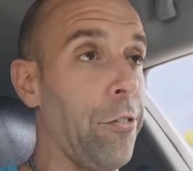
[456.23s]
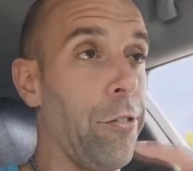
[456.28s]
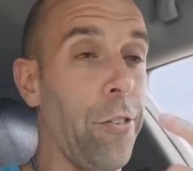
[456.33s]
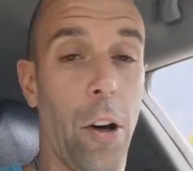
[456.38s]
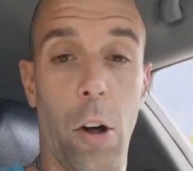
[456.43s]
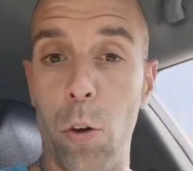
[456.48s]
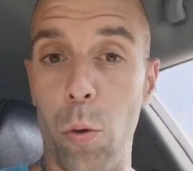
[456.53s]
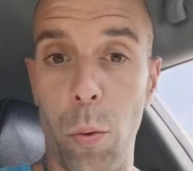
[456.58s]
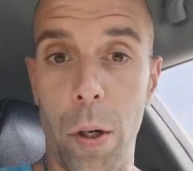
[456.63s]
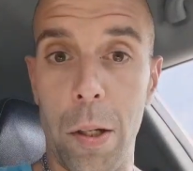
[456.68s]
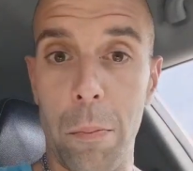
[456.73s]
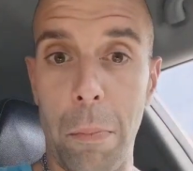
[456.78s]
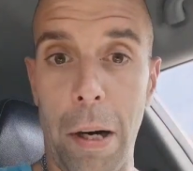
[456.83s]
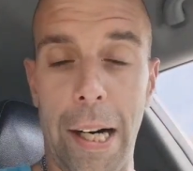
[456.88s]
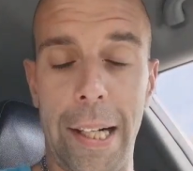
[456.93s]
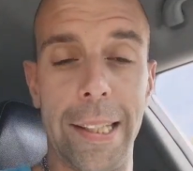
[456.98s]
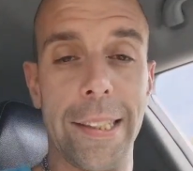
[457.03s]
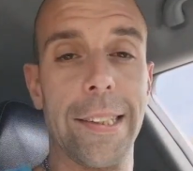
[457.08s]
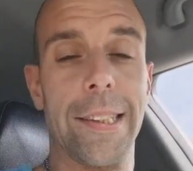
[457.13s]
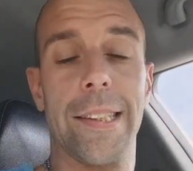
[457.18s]
following
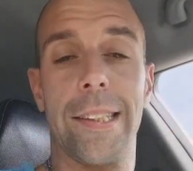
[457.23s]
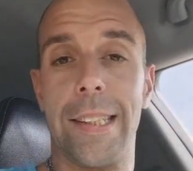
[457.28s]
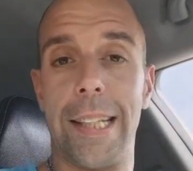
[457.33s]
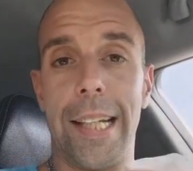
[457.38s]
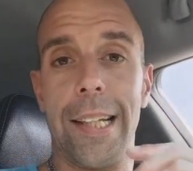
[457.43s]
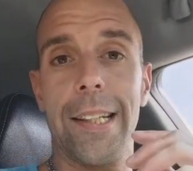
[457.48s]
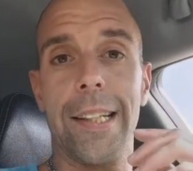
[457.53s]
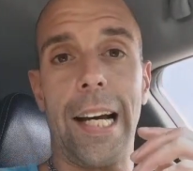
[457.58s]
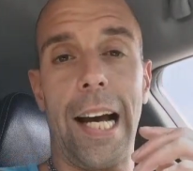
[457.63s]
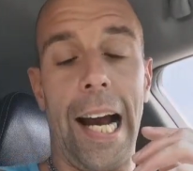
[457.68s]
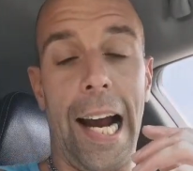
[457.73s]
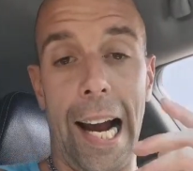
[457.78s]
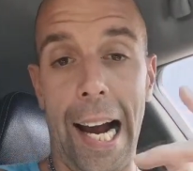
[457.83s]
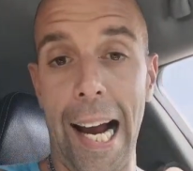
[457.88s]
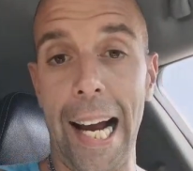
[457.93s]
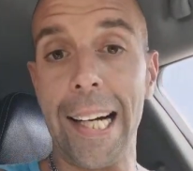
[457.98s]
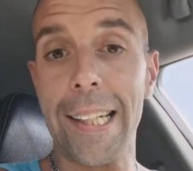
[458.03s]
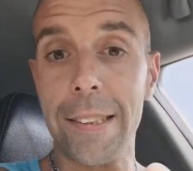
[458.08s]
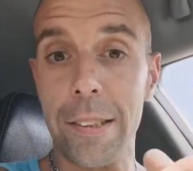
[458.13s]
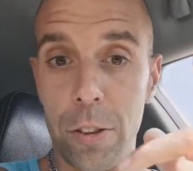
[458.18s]
my instinct, I
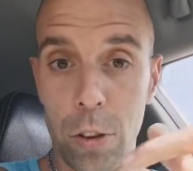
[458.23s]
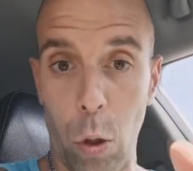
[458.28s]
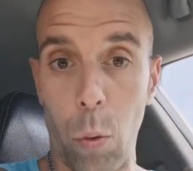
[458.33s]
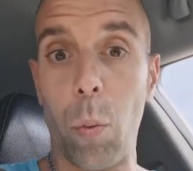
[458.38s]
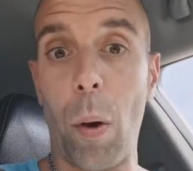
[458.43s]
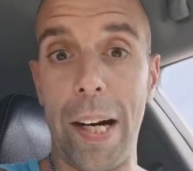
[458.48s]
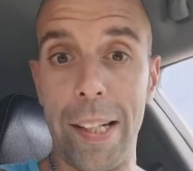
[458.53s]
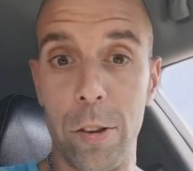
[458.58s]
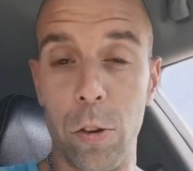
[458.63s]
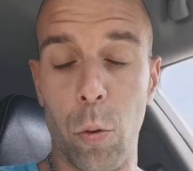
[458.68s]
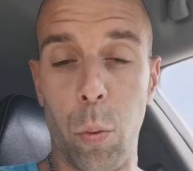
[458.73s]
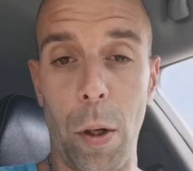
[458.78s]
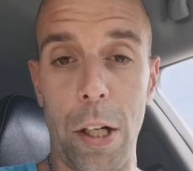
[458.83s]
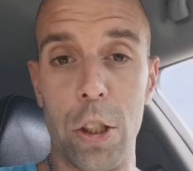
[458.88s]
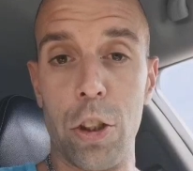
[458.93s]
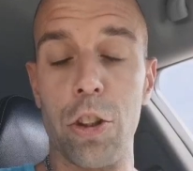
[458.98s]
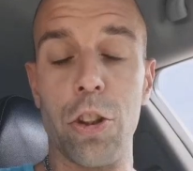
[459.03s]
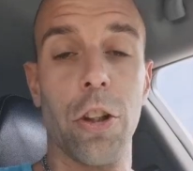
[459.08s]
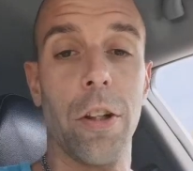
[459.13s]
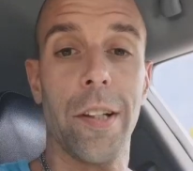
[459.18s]
asked the right
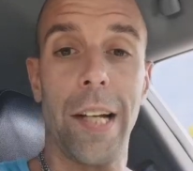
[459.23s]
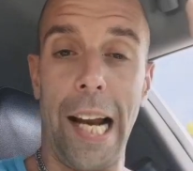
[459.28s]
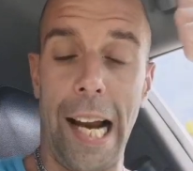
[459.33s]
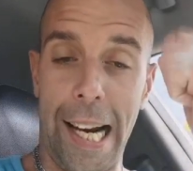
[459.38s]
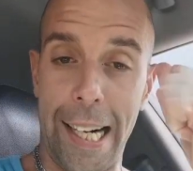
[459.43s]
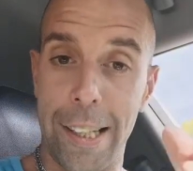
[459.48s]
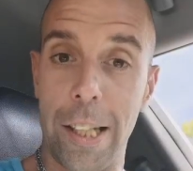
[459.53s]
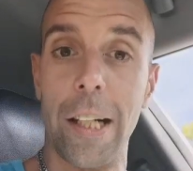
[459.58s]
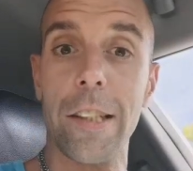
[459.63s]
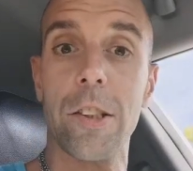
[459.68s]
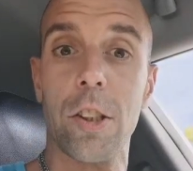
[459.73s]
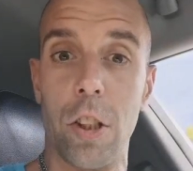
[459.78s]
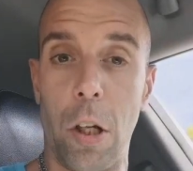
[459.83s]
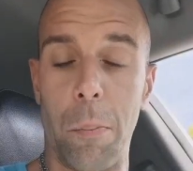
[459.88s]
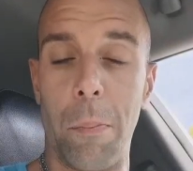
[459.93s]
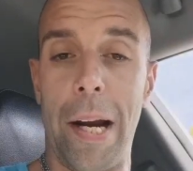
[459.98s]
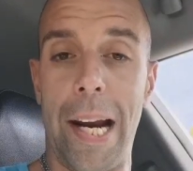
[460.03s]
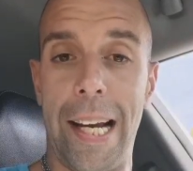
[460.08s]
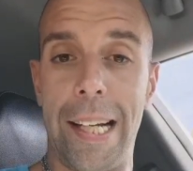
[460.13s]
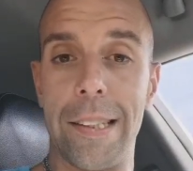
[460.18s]
question, I got
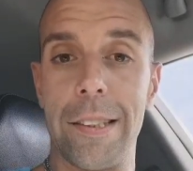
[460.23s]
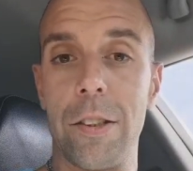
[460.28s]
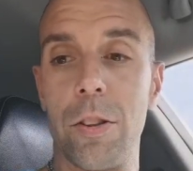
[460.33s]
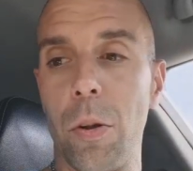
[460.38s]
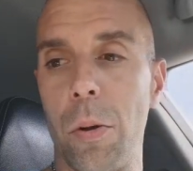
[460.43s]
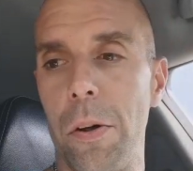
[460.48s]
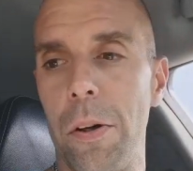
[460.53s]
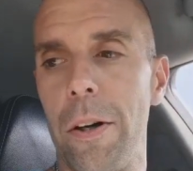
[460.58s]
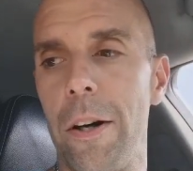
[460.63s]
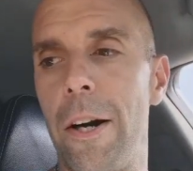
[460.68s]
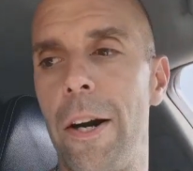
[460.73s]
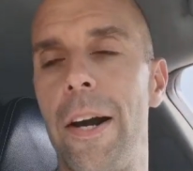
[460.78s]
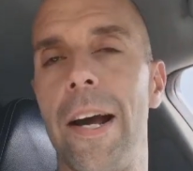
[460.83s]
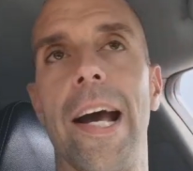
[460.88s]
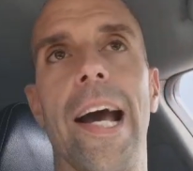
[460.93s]
some answer,